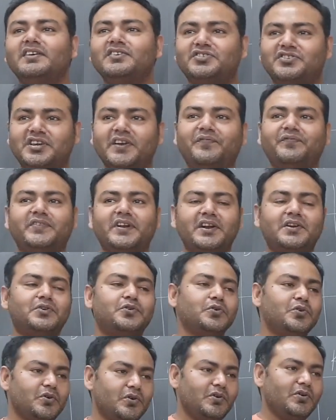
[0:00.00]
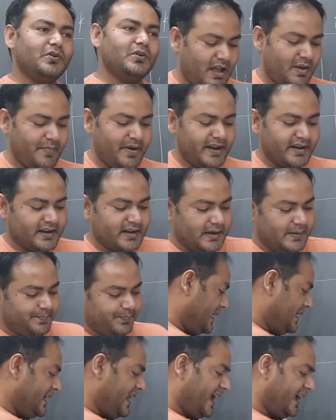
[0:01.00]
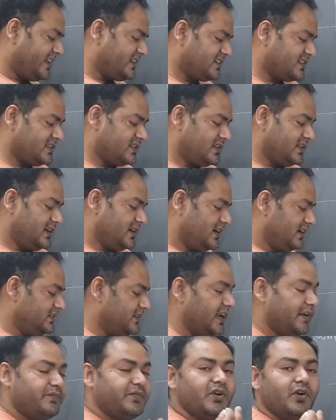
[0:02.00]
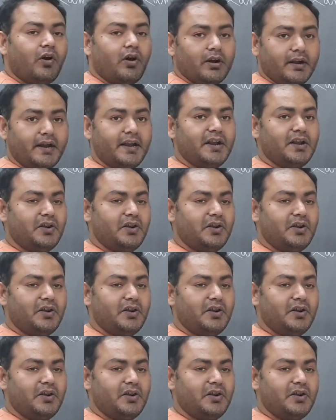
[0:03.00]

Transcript: shifted to America. Next, that we already